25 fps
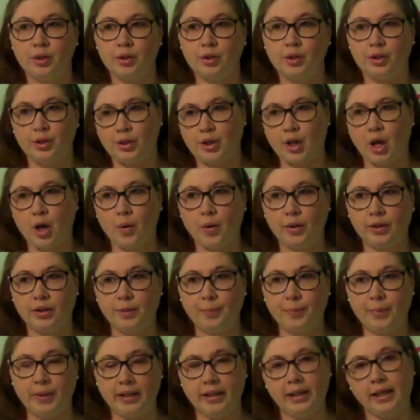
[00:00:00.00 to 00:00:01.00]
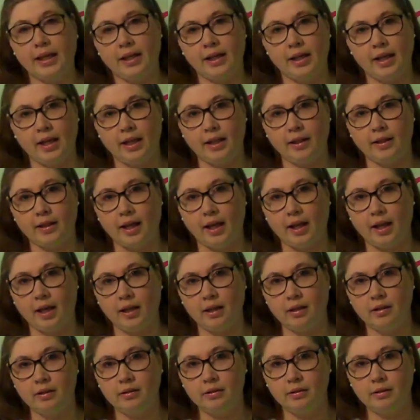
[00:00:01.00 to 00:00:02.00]
So at the beginning,
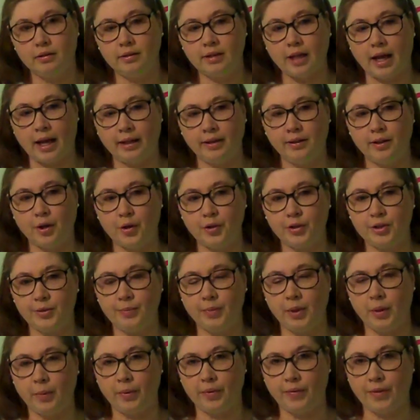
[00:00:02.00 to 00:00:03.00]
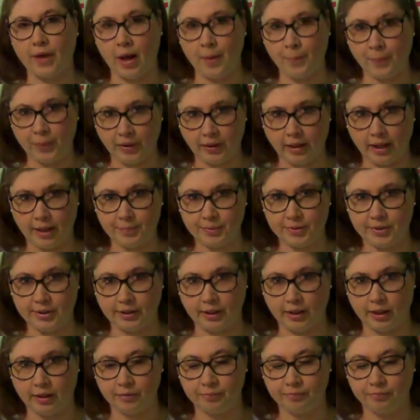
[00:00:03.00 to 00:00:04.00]
they diagnosed me with
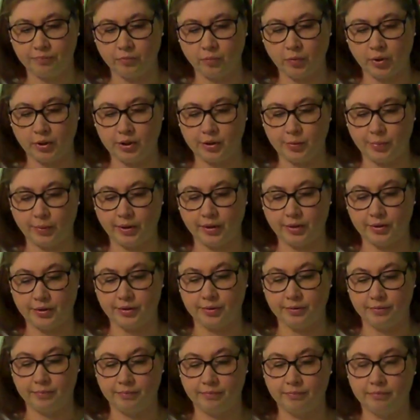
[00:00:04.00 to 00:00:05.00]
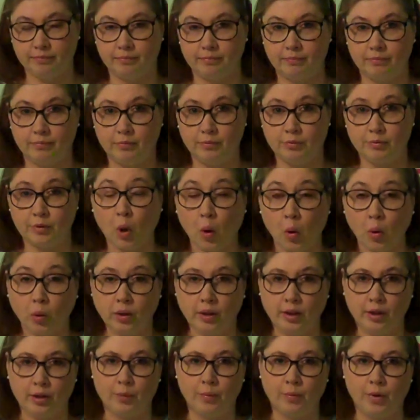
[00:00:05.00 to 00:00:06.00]
epilepsy, which was
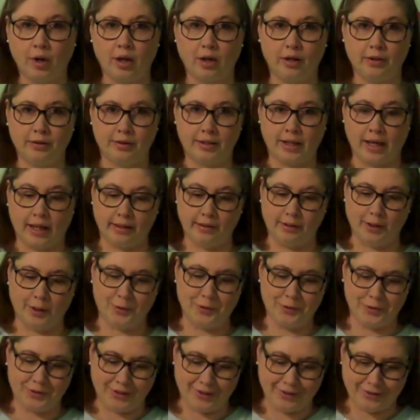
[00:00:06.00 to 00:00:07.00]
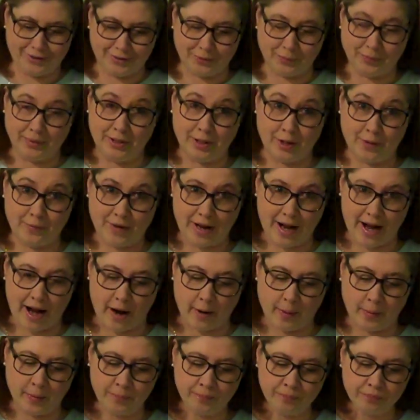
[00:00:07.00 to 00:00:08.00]
totally the wrong diagnosis that we know
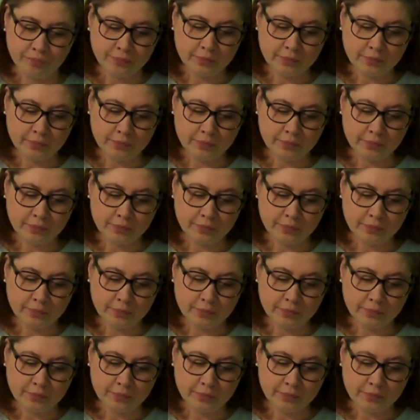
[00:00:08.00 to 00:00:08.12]
now.